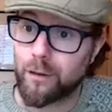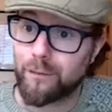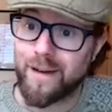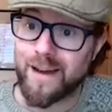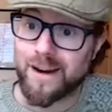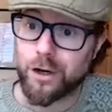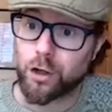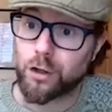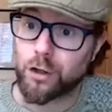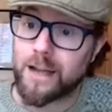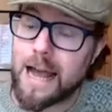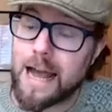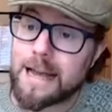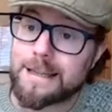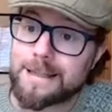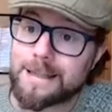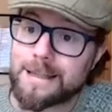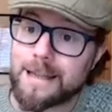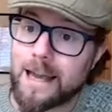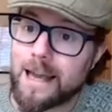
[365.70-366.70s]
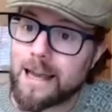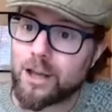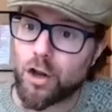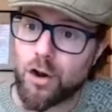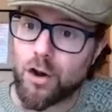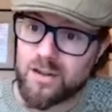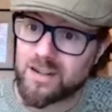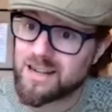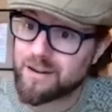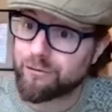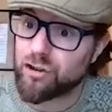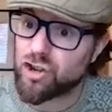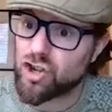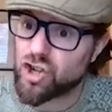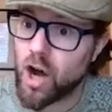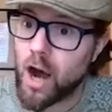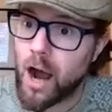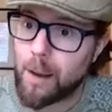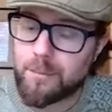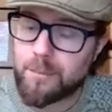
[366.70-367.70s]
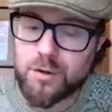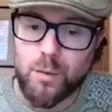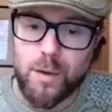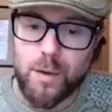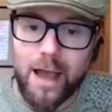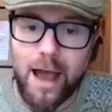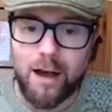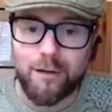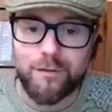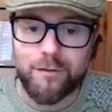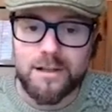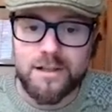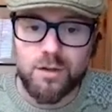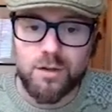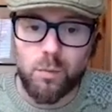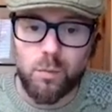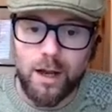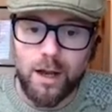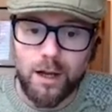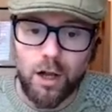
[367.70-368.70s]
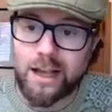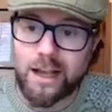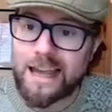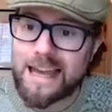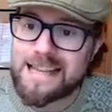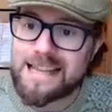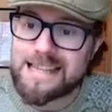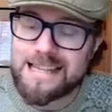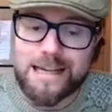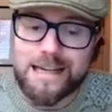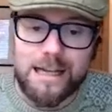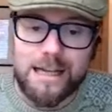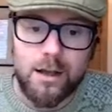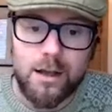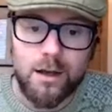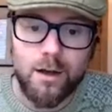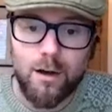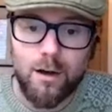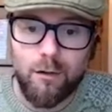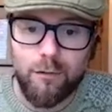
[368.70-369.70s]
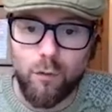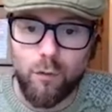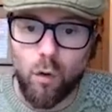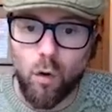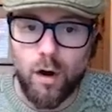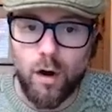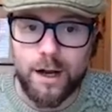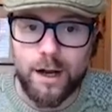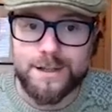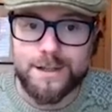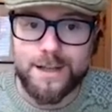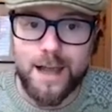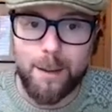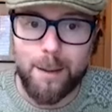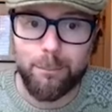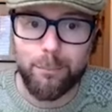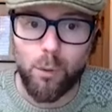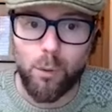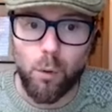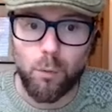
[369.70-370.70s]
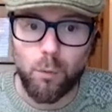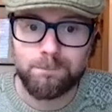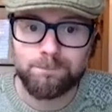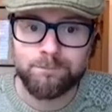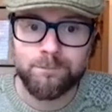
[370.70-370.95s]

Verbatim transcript: veronese, you know, the different types we have in somewhere like Italy, for example.